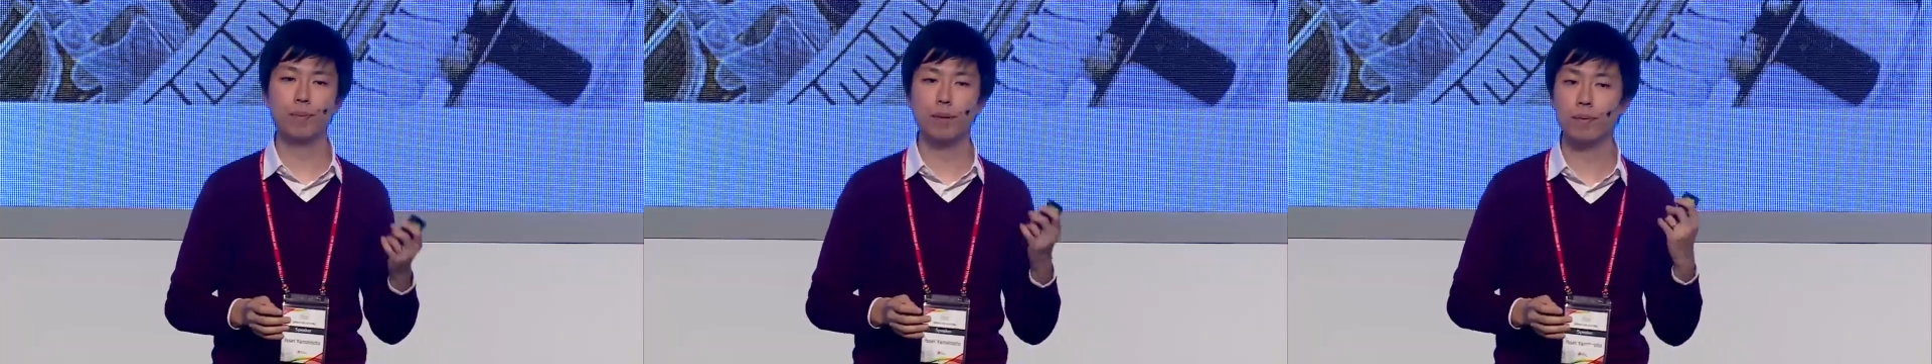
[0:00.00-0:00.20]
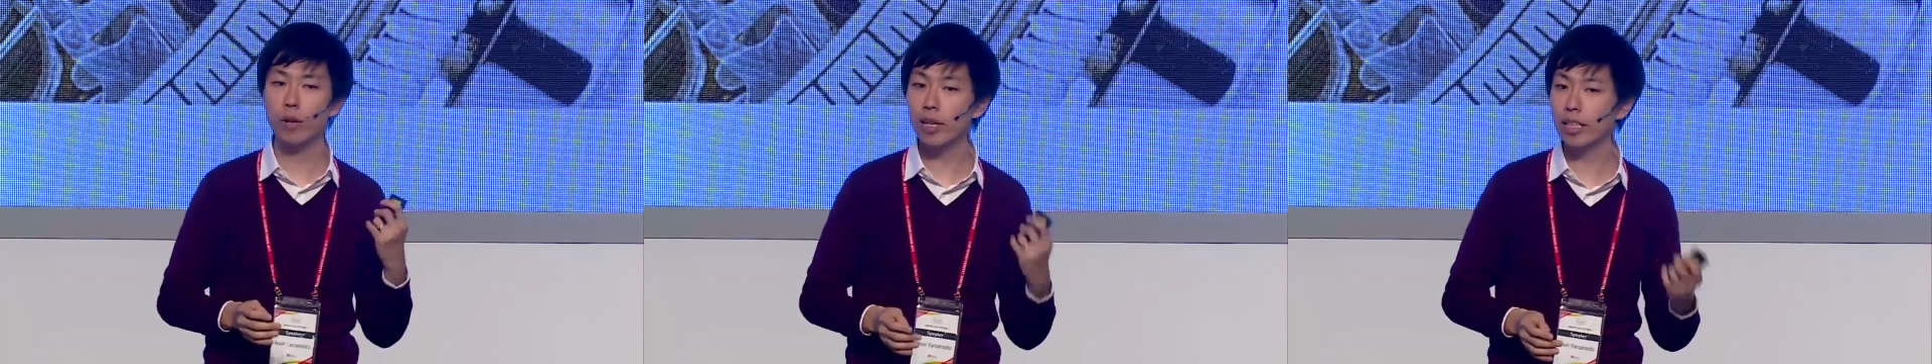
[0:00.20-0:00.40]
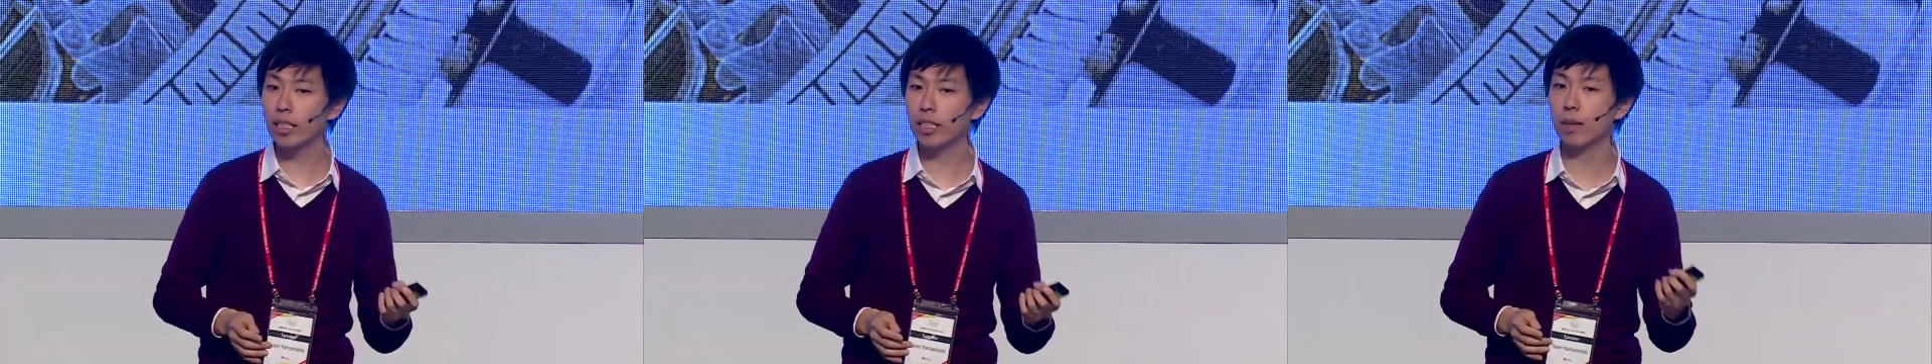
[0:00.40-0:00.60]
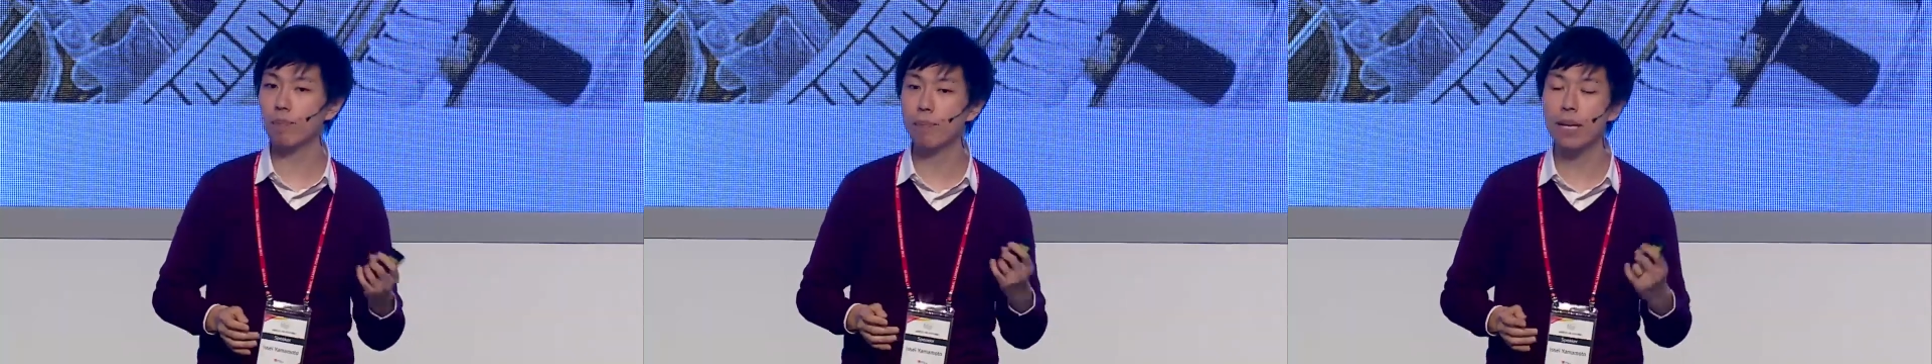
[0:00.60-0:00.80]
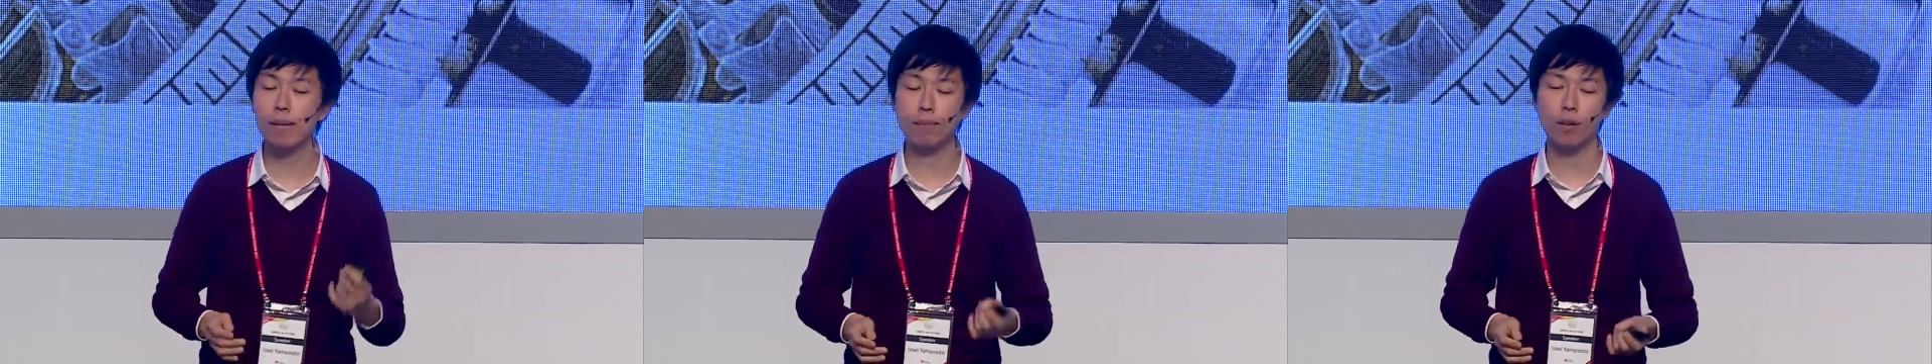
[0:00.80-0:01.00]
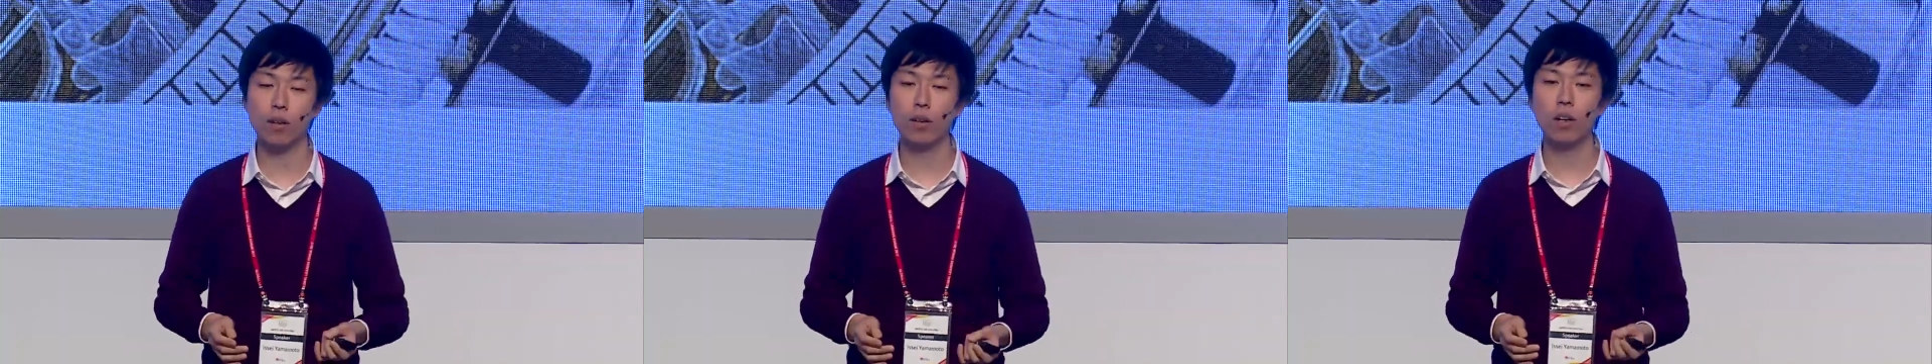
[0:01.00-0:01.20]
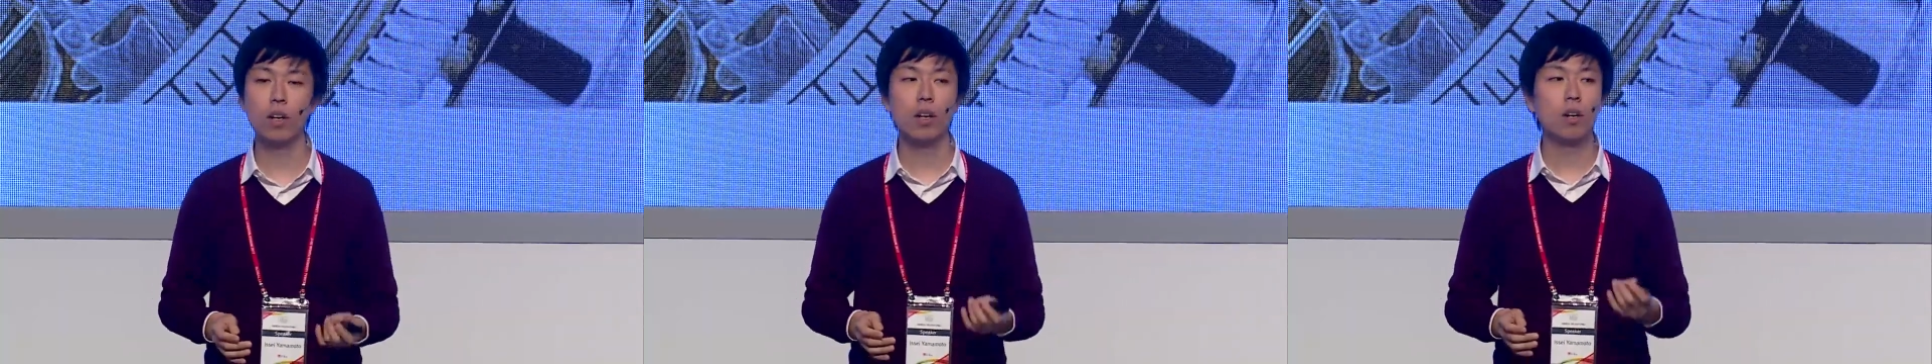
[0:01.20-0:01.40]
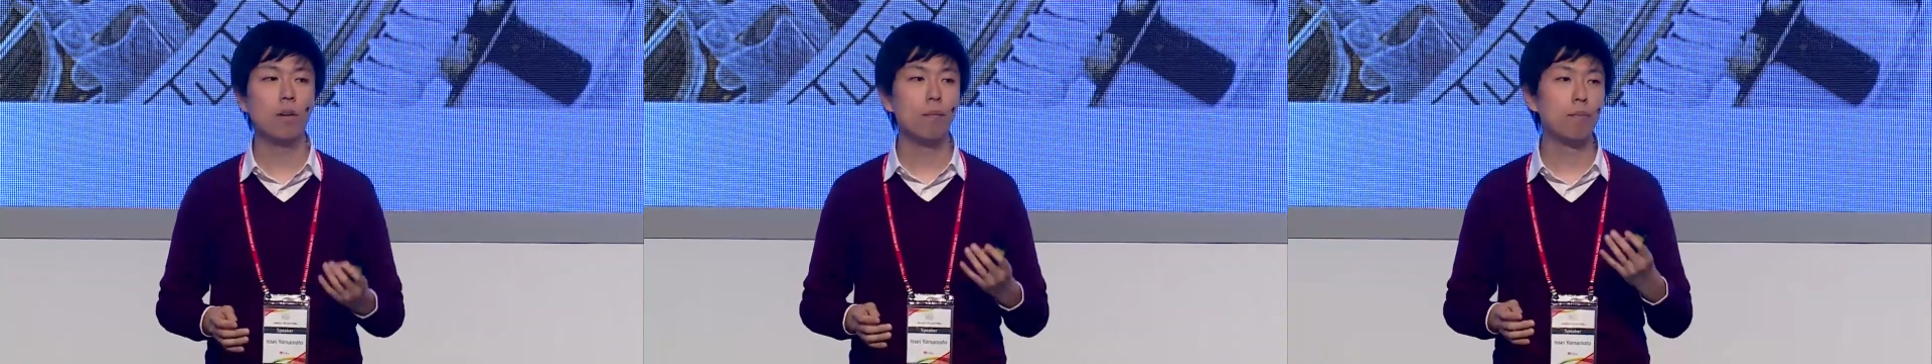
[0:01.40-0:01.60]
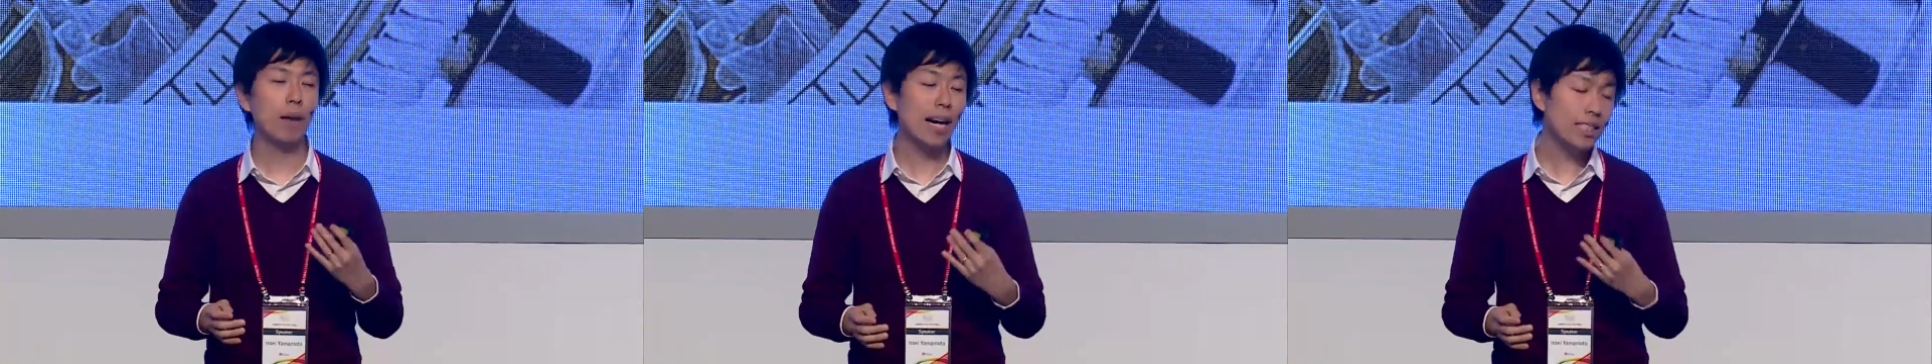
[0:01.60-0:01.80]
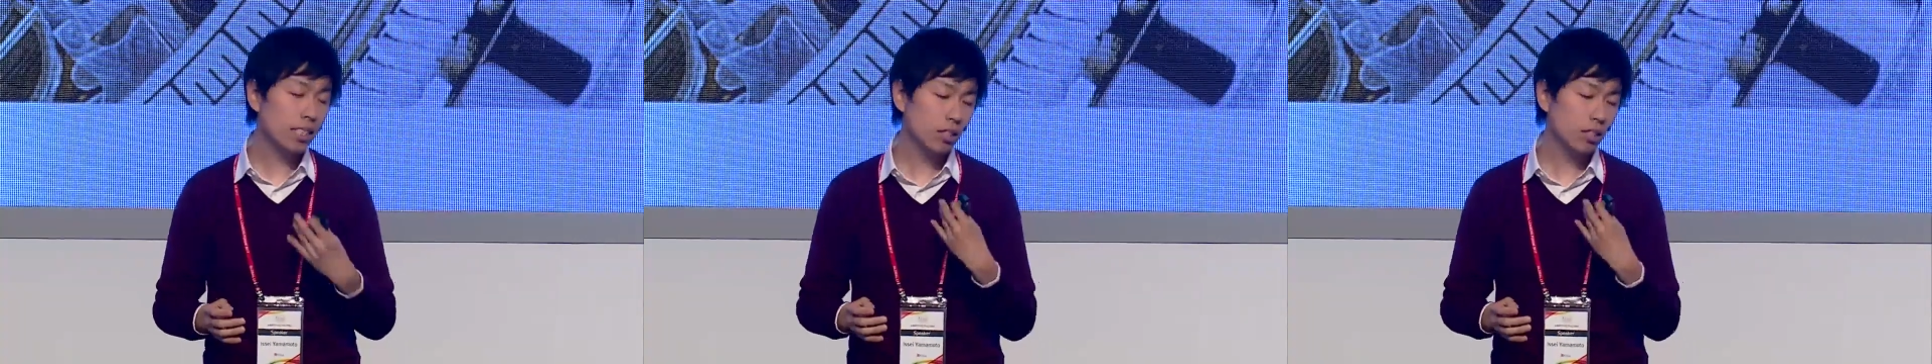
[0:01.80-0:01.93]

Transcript: professional people much